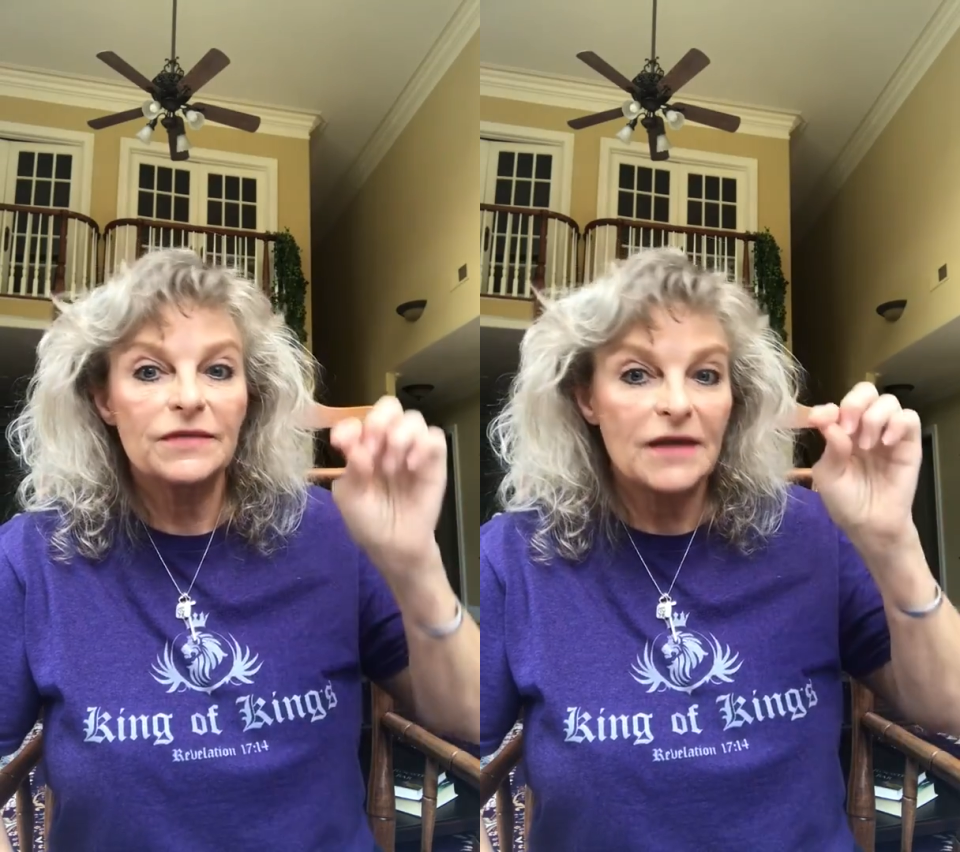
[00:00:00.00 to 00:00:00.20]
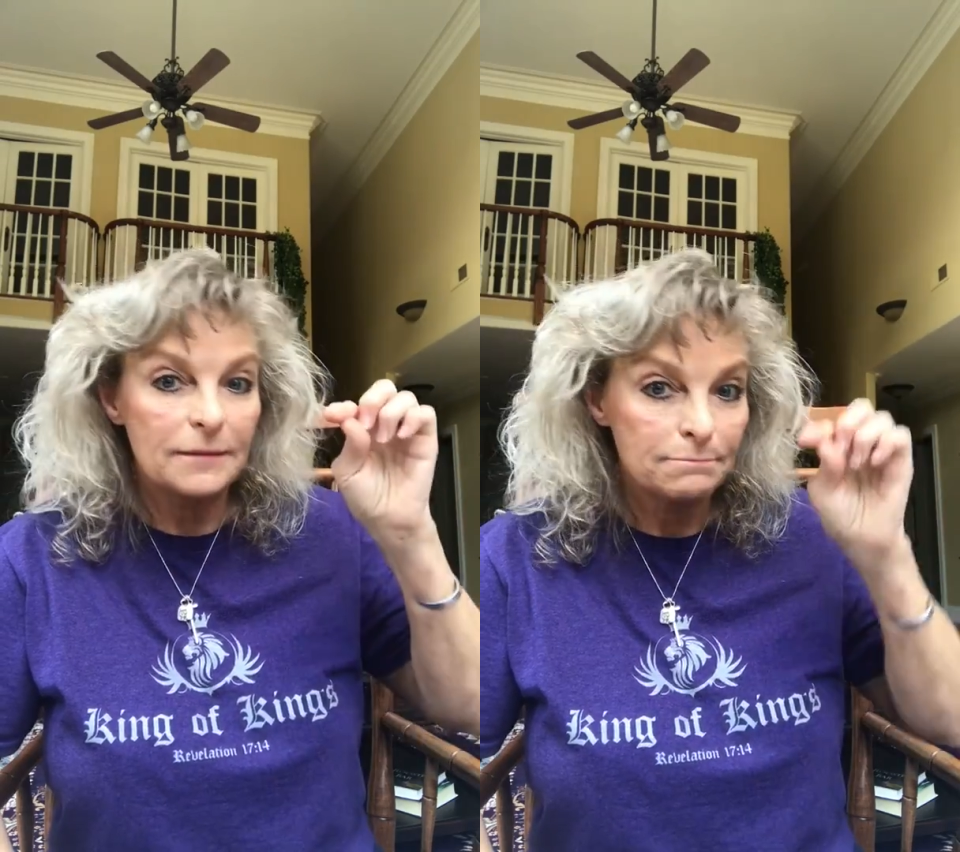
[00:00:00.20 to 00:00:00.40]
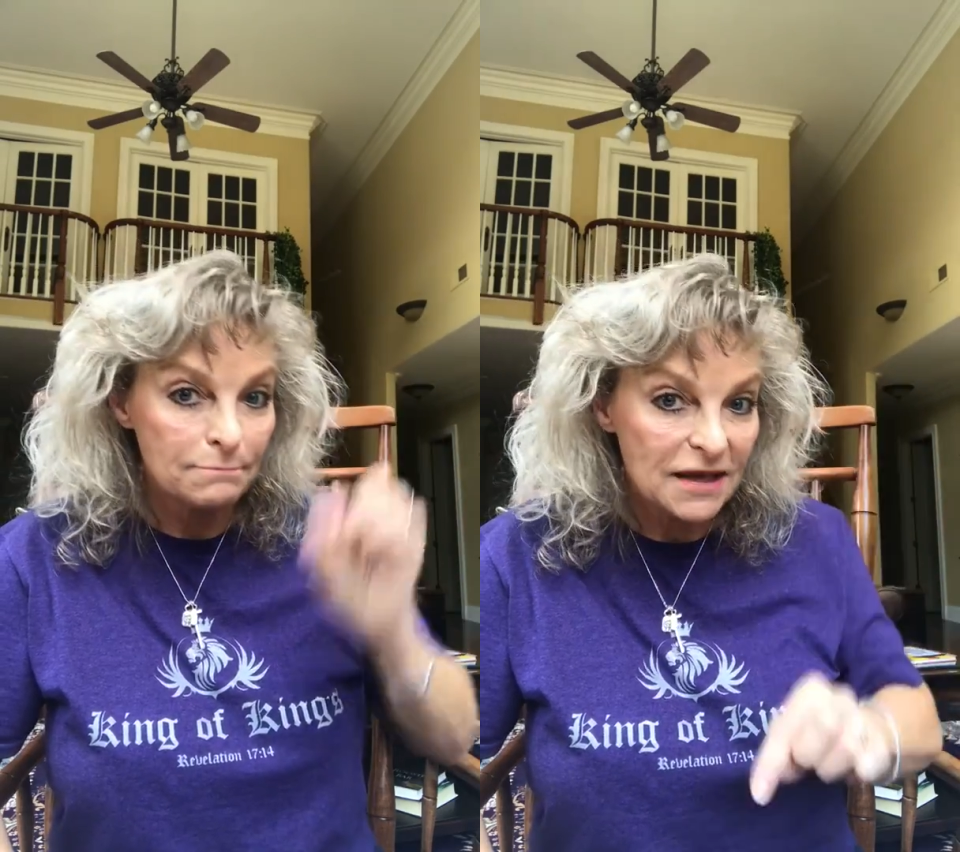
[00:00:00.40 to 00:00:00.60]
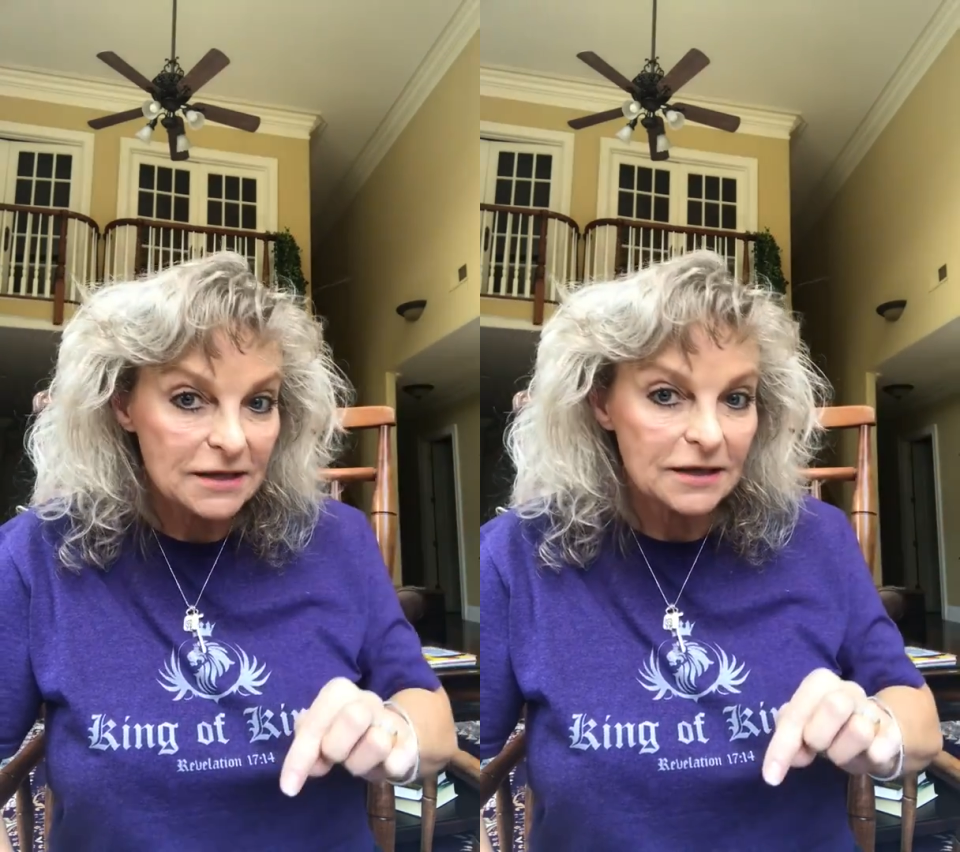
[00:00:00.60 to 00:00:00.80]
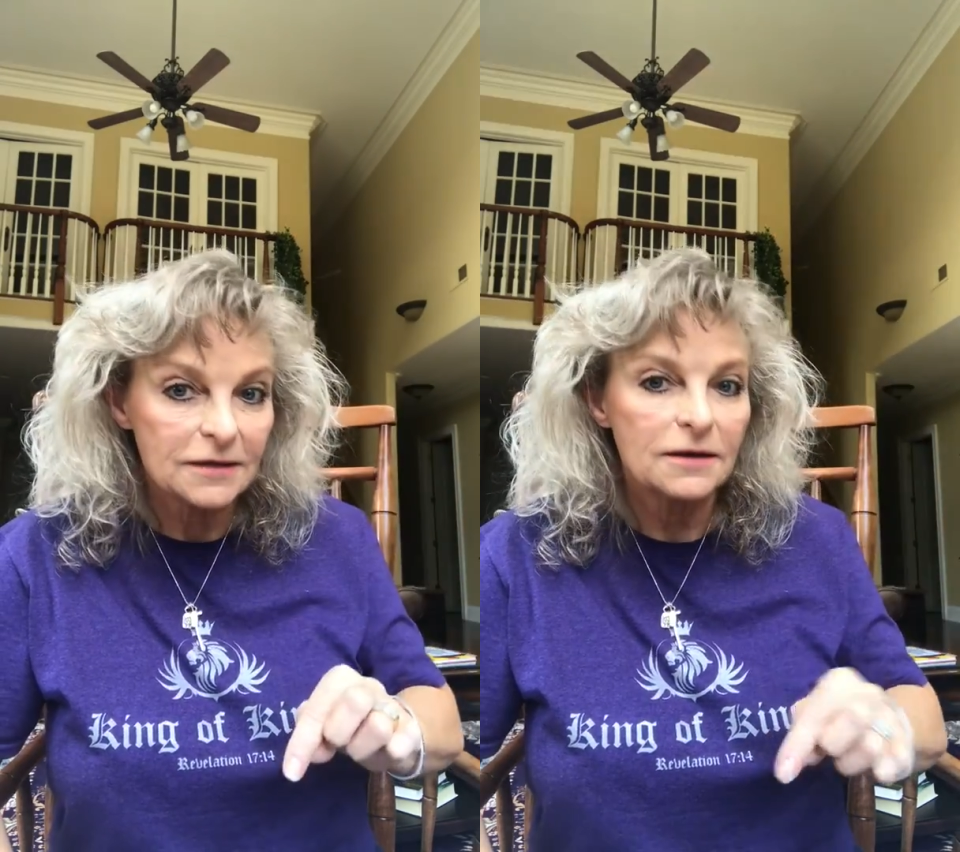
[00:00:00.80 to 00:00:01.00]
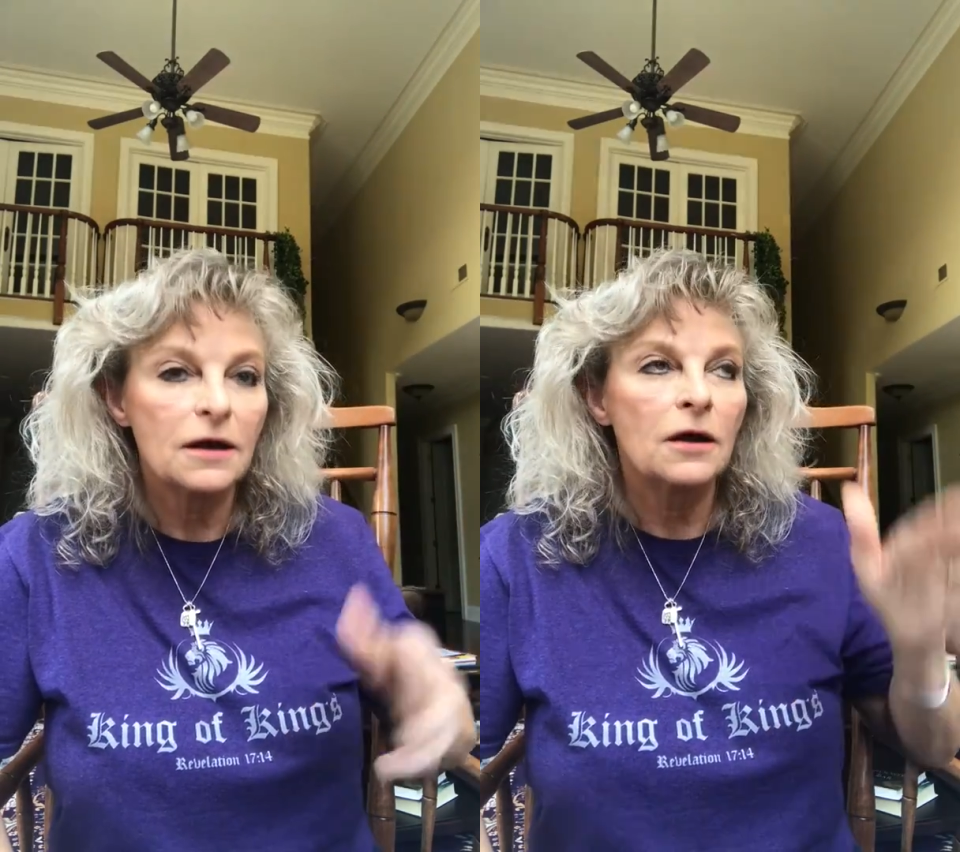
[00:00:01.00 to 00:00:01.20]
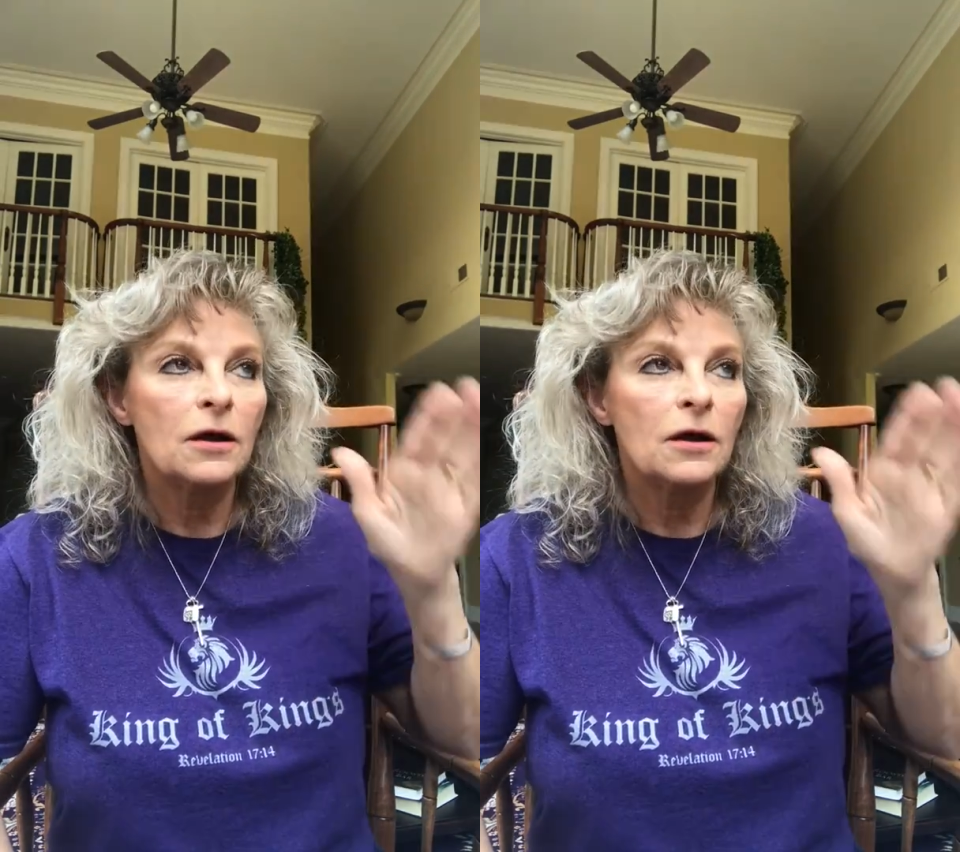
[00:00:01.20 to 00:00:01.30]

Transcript: that men